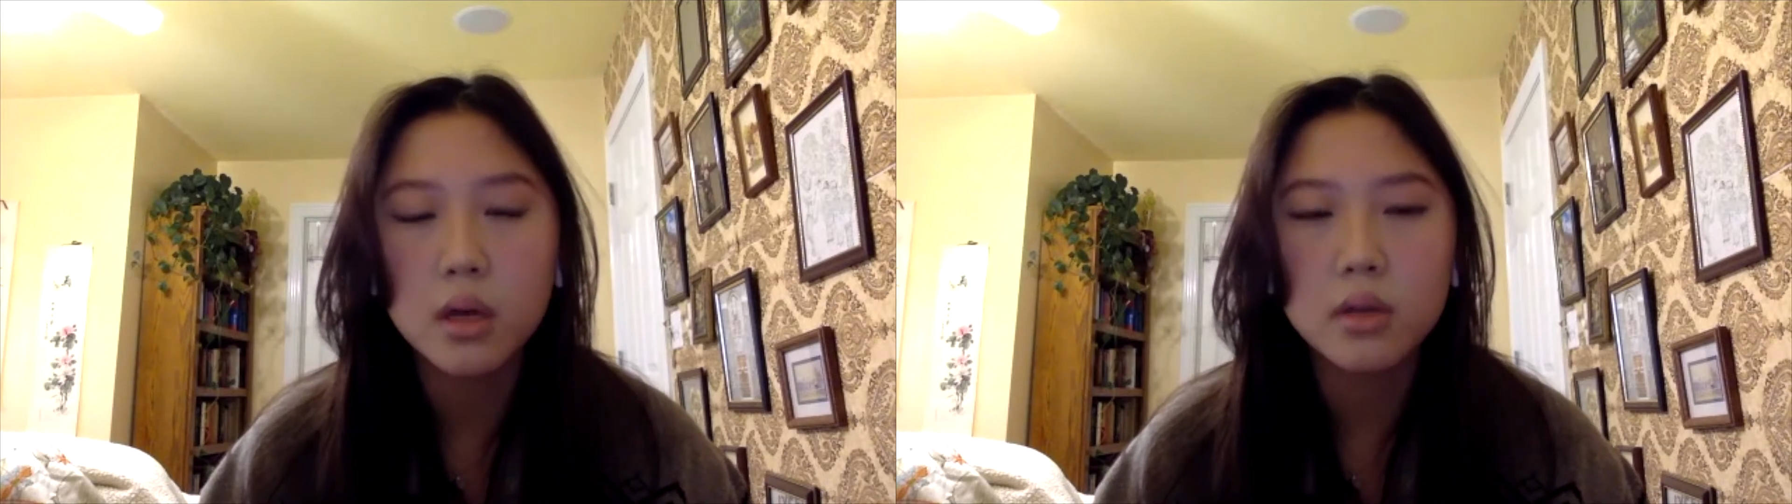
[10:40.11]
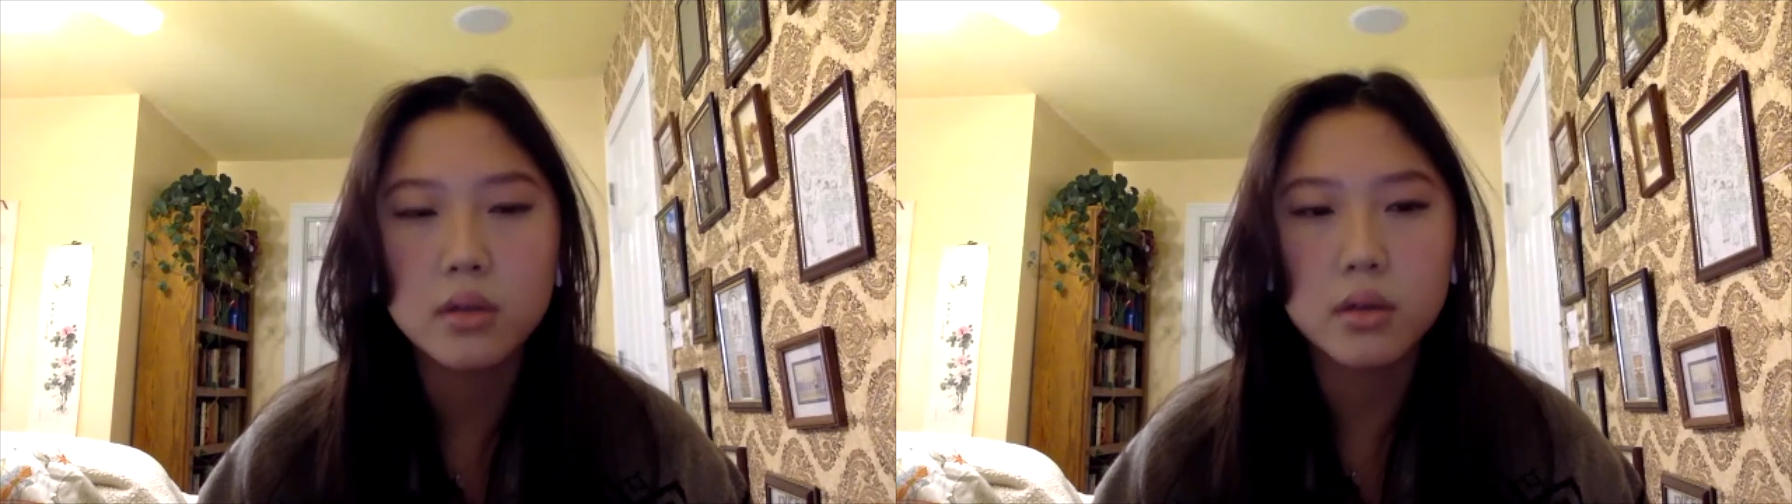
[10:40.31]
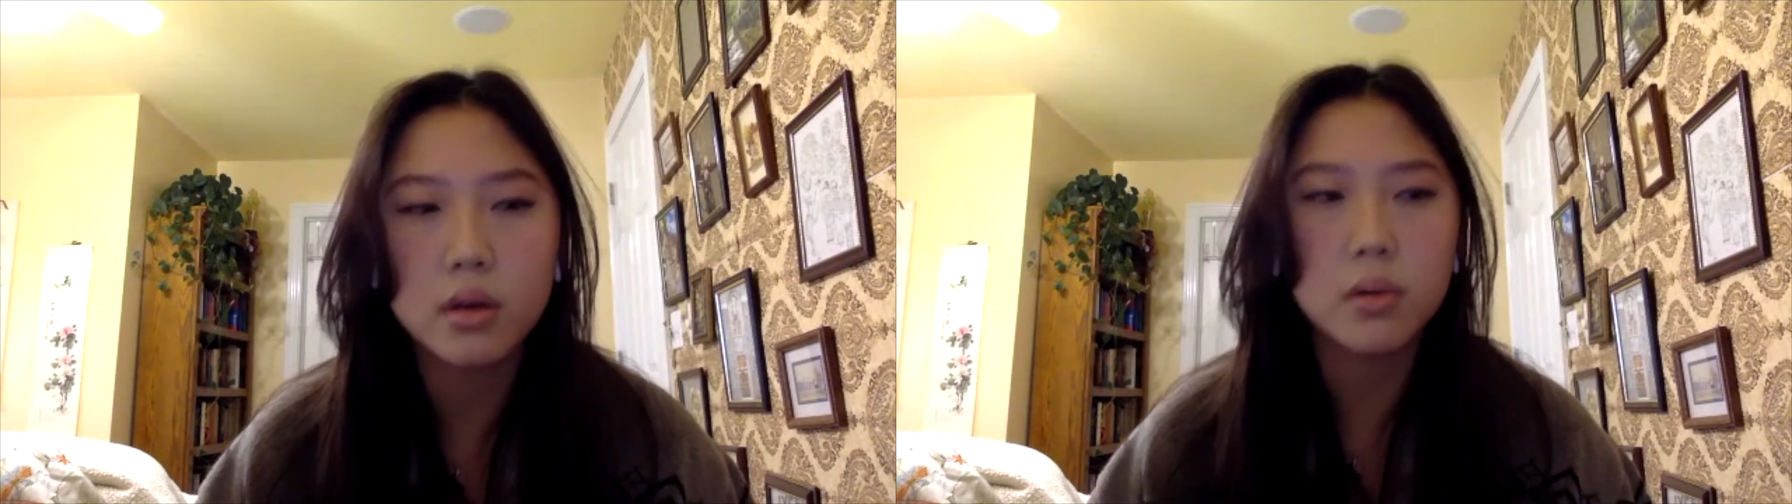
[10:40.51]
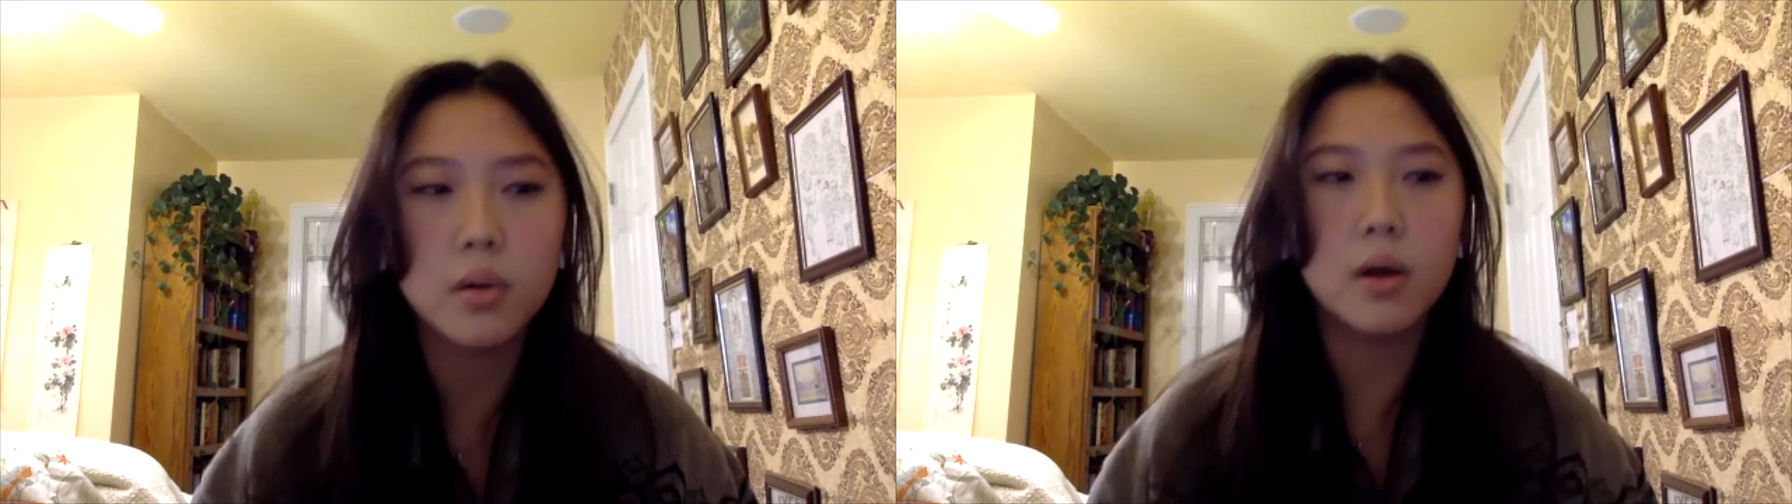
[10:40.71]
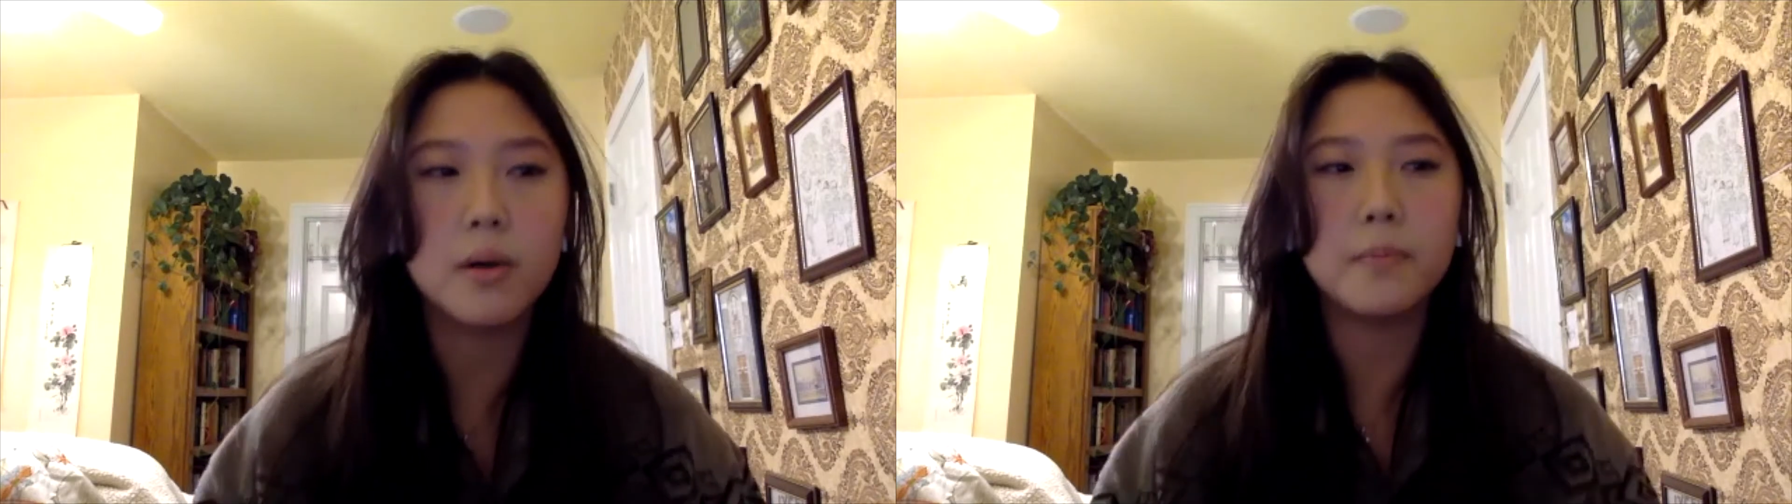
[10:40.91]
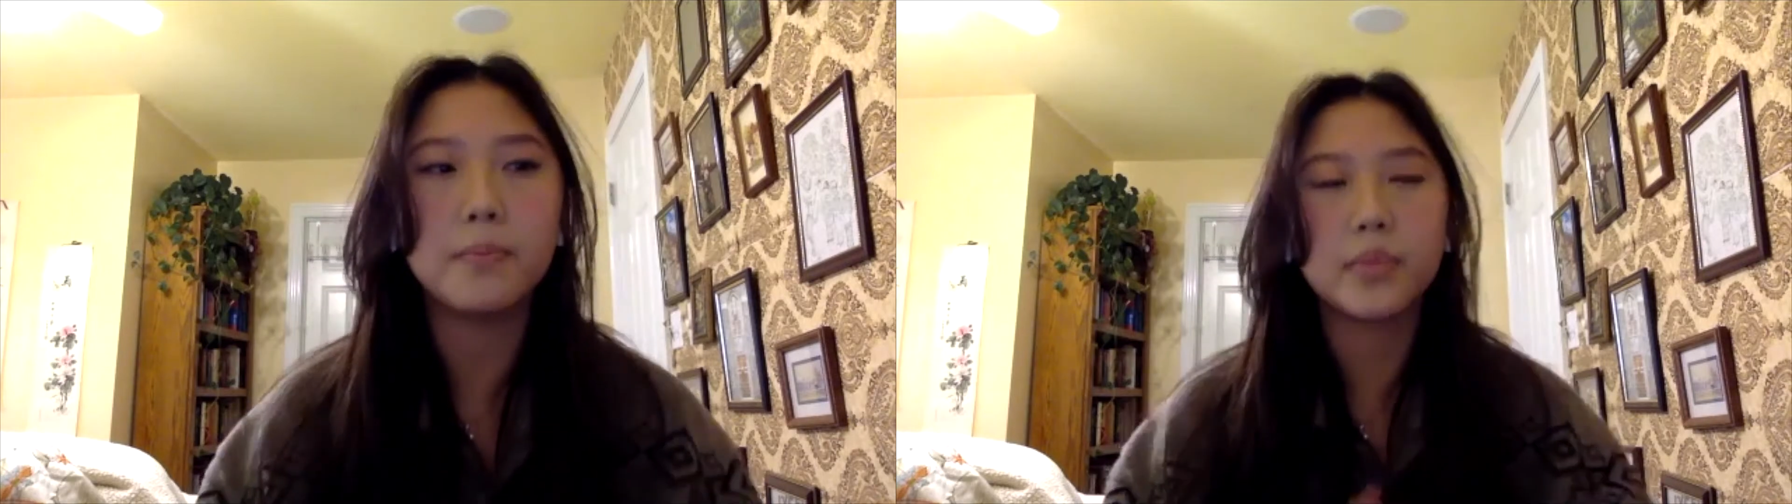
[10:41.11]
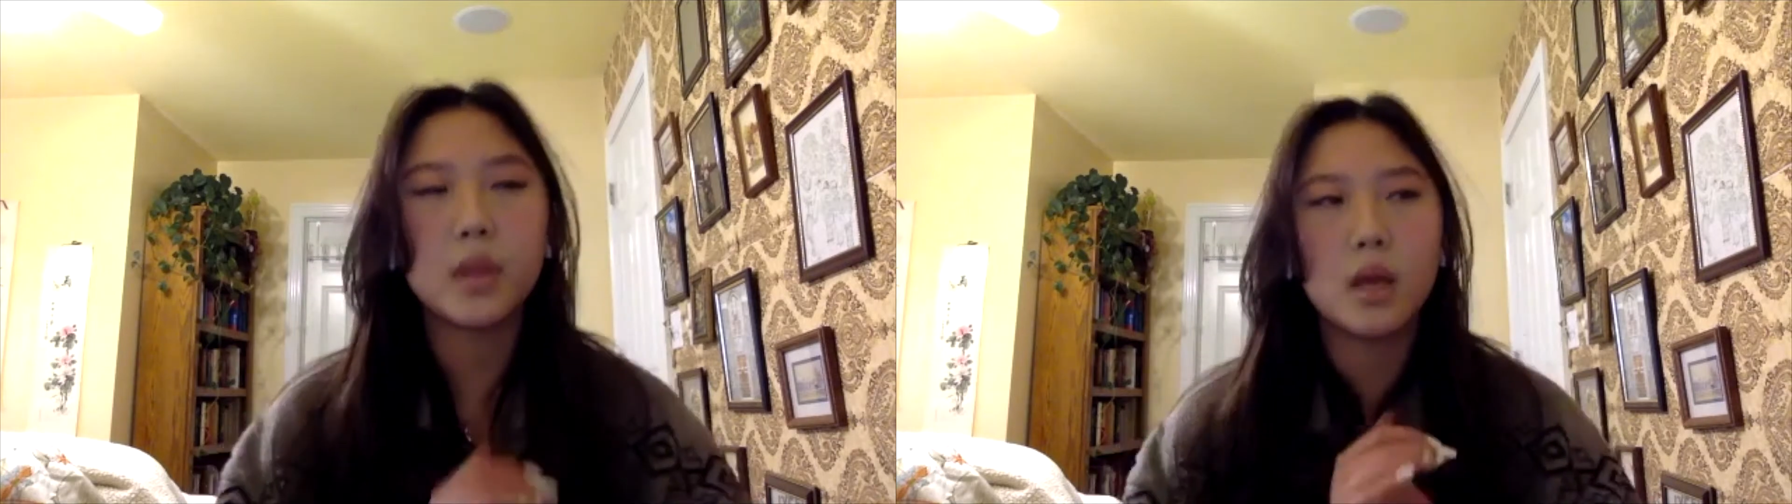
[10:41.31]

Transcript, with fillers: So, um,